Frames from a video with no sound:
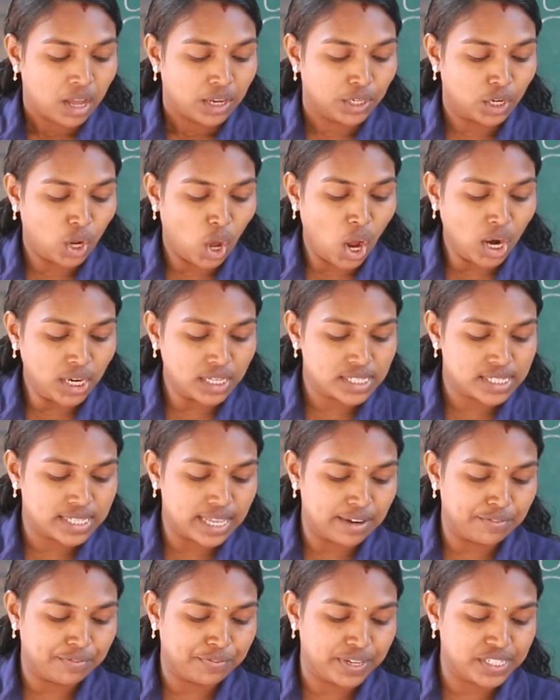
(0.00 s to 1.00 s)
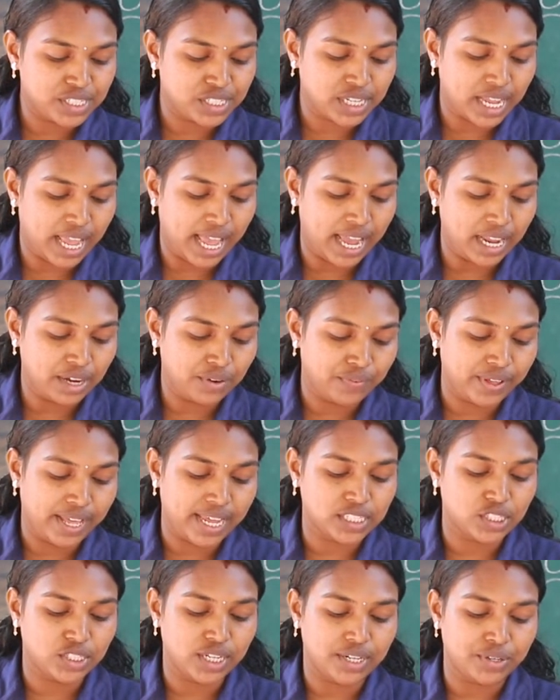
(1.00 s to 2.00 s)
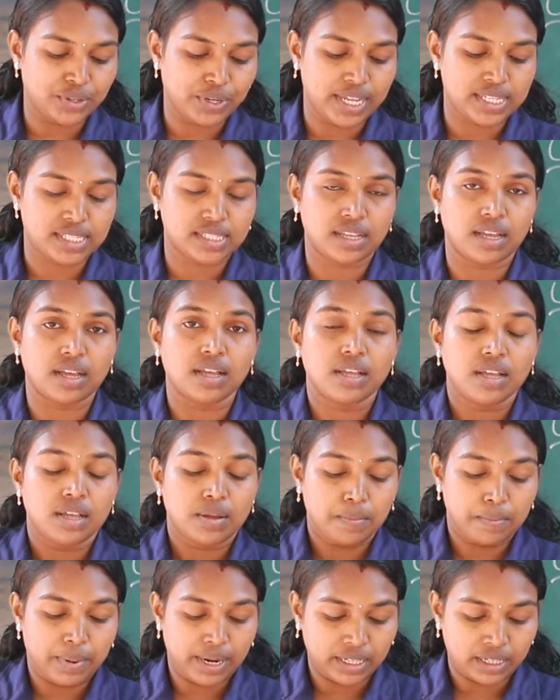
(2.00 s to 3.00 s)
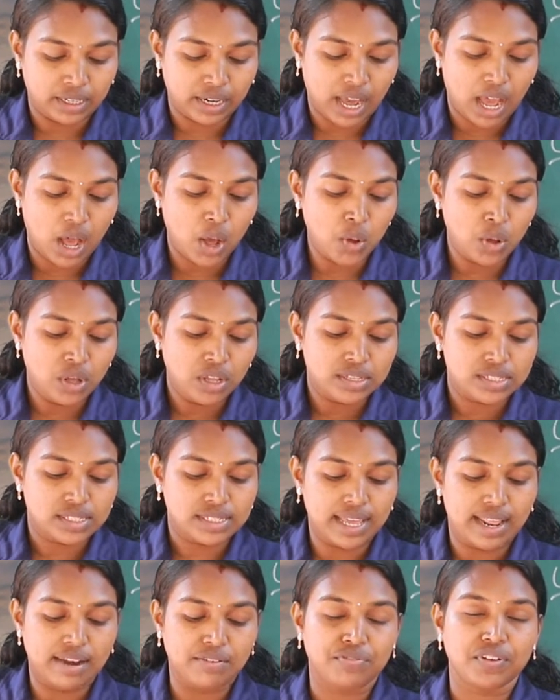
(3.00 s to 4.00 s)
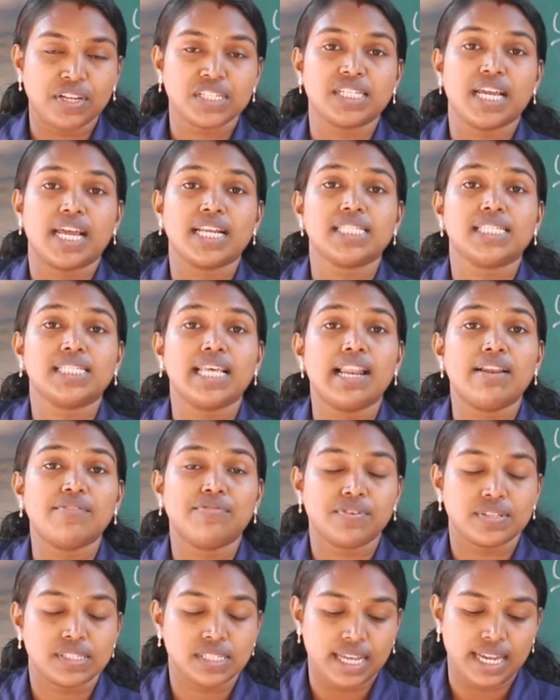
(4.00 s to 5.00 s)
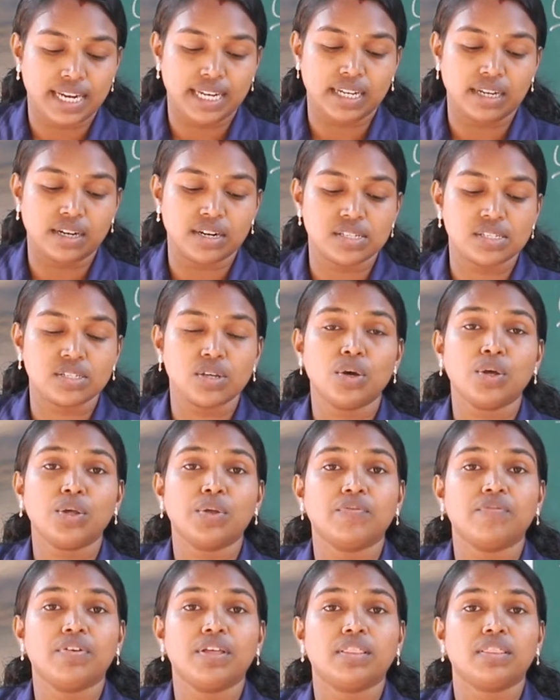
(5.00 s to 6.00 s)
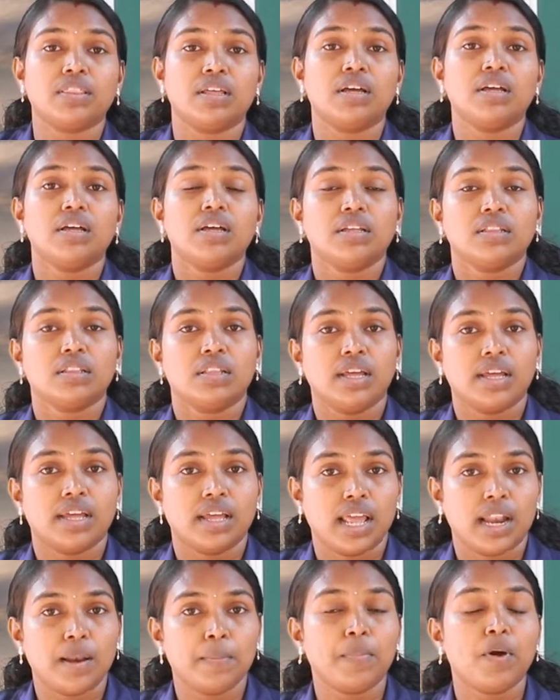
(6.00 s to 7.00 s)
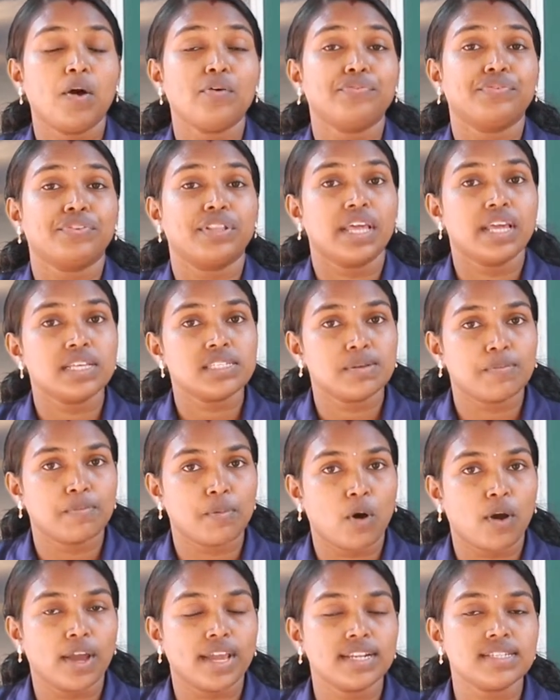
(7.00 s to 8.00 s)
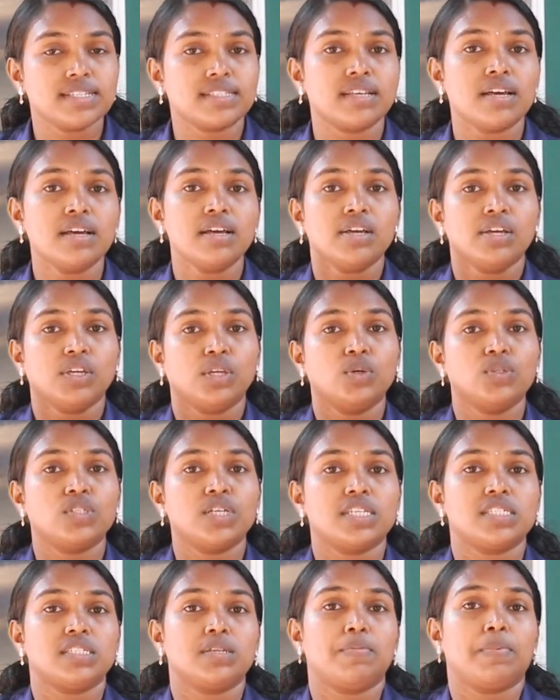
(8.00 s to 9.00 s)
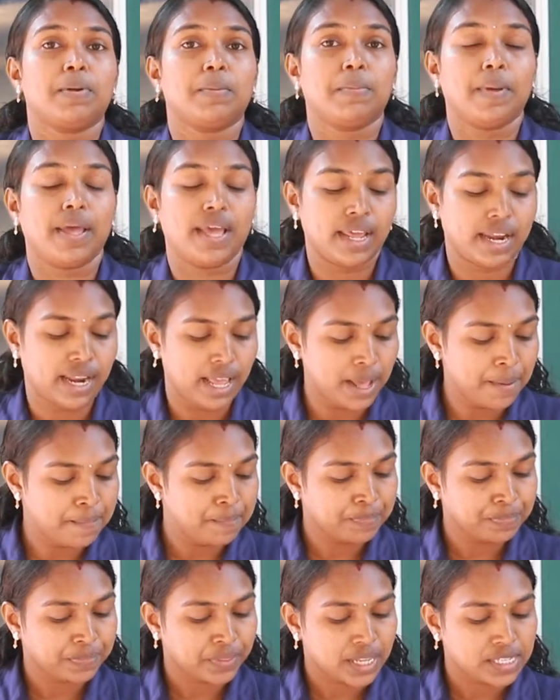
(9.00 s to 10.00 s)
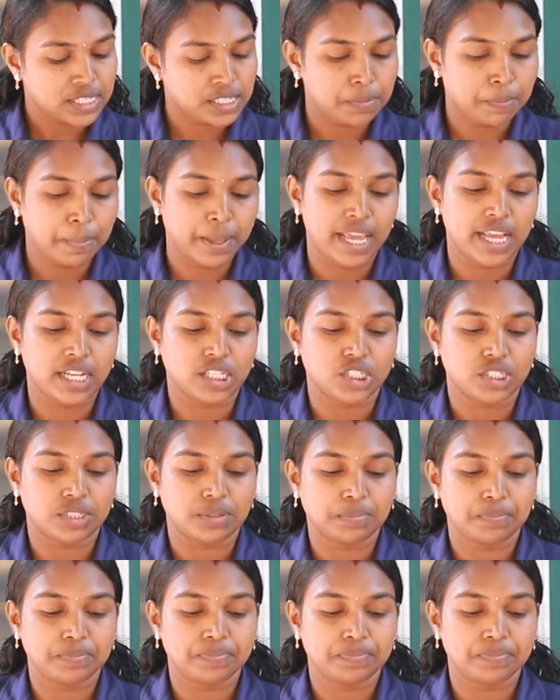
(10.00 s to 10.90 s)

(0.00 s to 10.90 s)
Not selfish and were generous, but now selfish and self-centered. So, with the help of these points, you just prepare a speech.